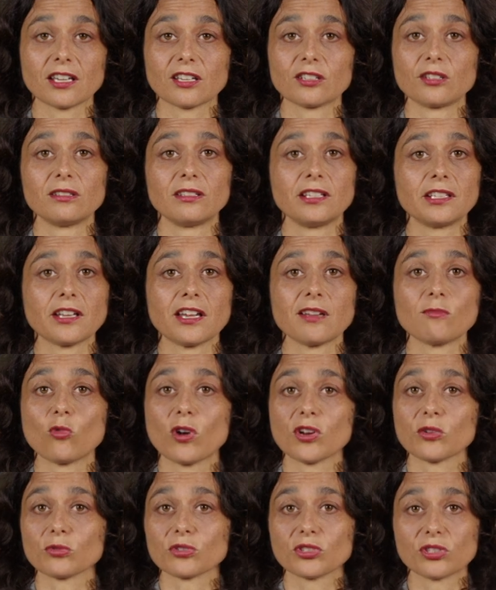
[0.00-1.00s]
I can only name
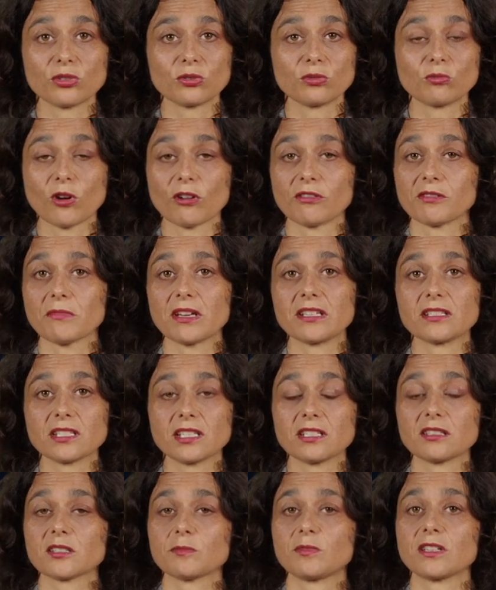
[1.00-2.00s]
one or two. Warren
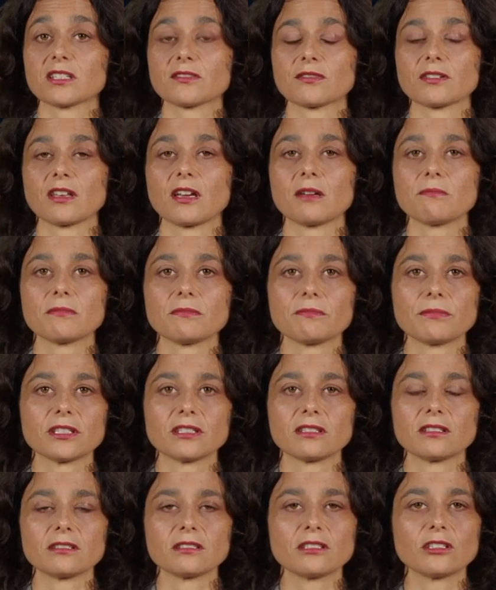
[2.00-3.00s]
Mundine speaks for them.
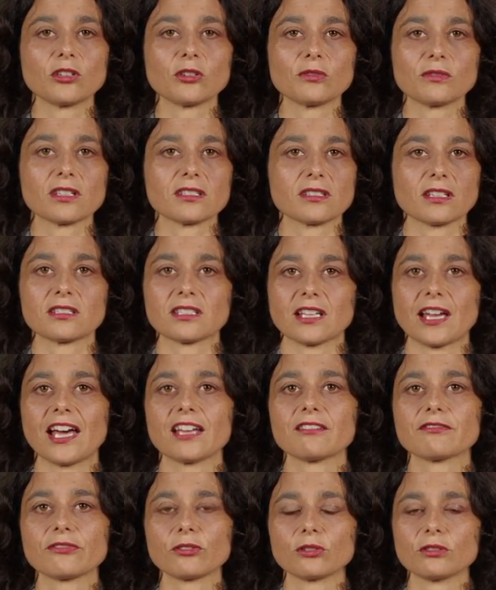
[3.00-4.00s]
But, you know, it's a
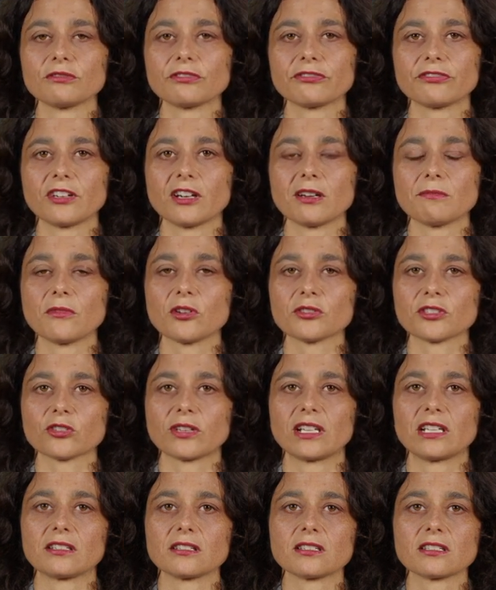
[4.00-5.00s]
handful of
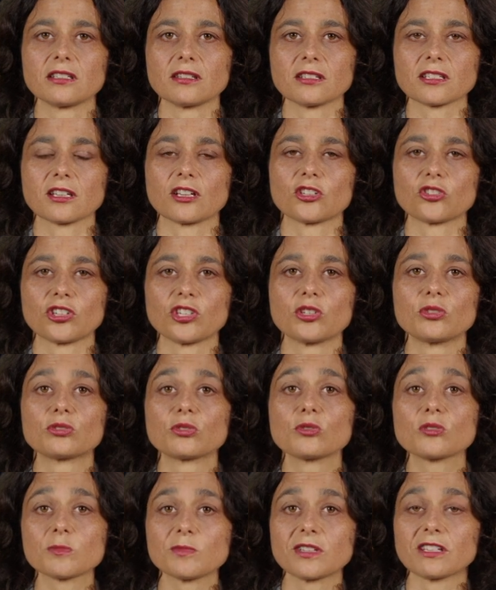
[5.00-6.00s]
Australians in this country who
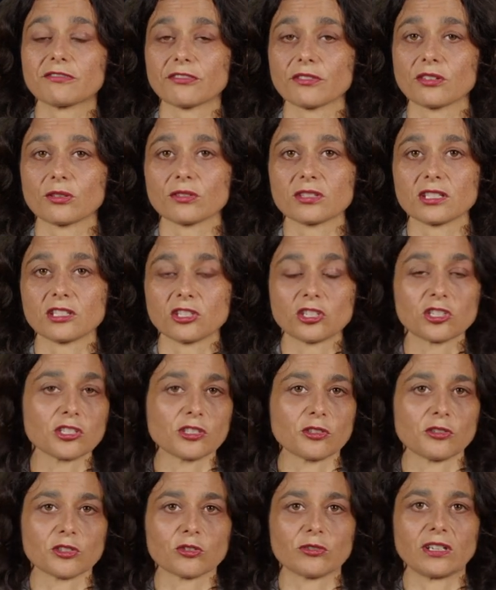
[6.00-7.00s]
do speak for those
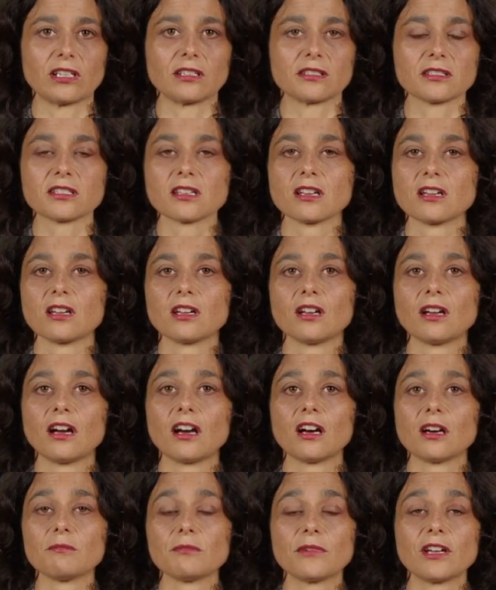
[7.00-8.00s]
Indigenous Australians
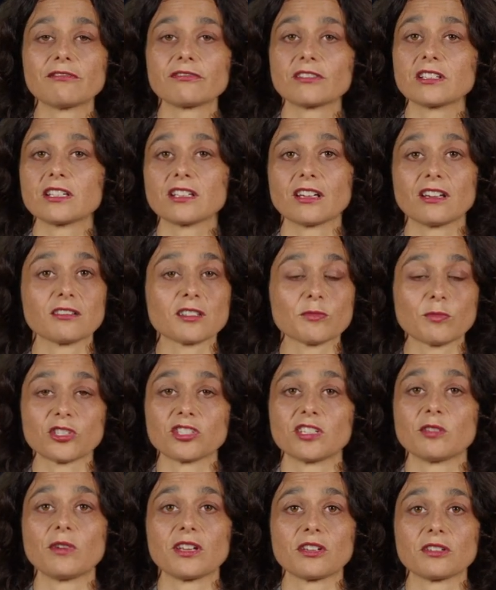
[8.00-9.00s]
every year,
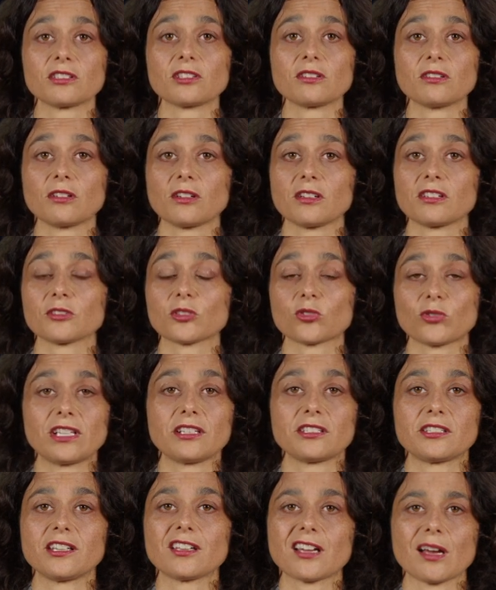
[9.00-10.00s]
especially when
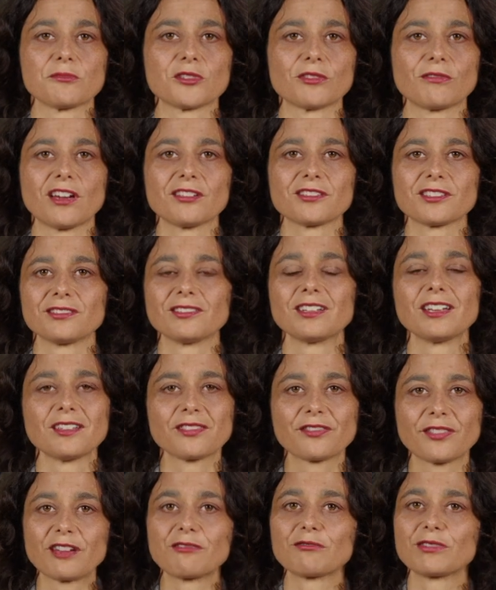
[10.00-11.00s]
Australia Day comes around.
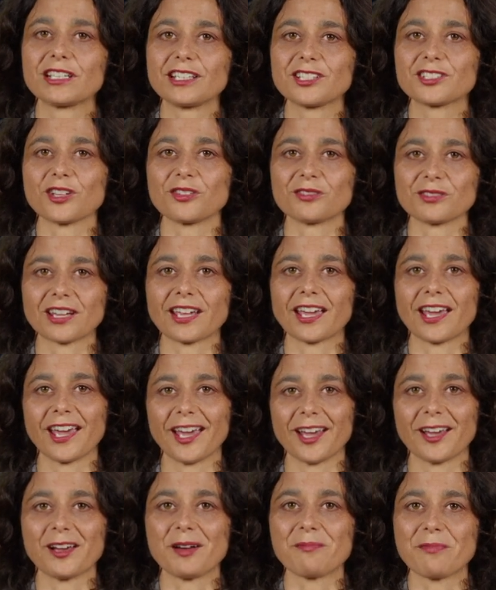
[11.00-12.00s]
And they really don't
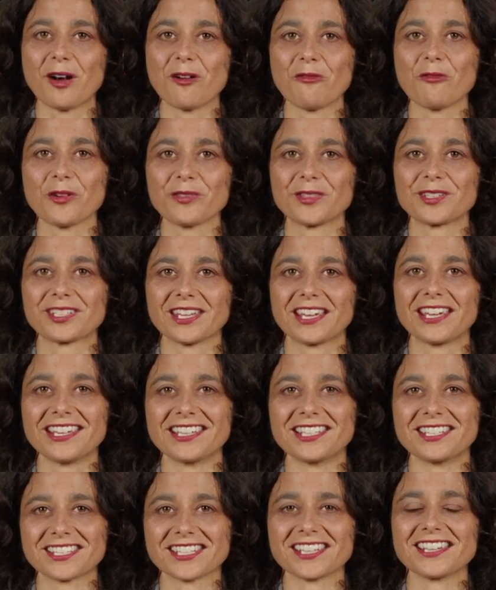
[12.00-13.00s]
care about what the day
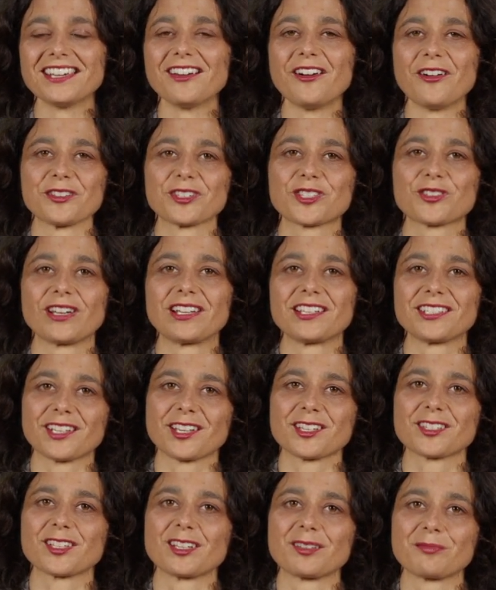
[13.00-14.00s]
is Australia
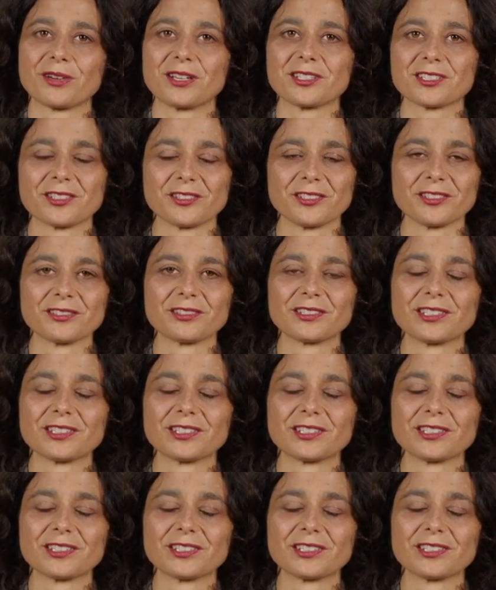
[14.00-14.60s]
Day celebrated on.